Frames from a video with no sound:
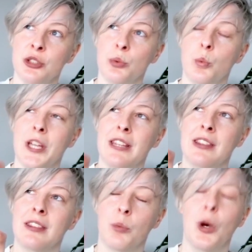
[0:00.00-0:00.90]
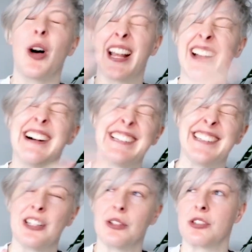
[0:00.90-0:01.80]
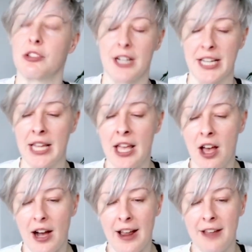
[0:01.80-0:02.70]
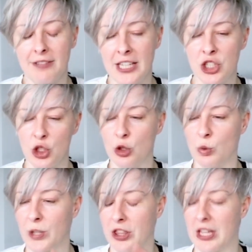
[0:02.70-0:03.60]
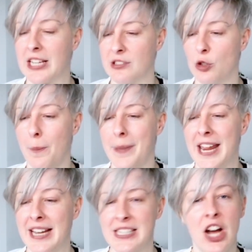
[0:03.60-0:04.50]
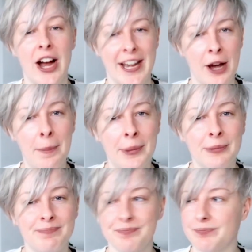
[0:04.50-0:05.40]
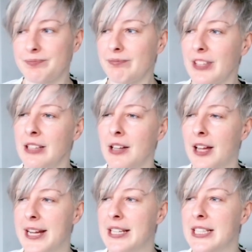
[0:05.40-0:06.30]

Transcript: with, well, I kind of knew this already, I have issues with things not being tied up, like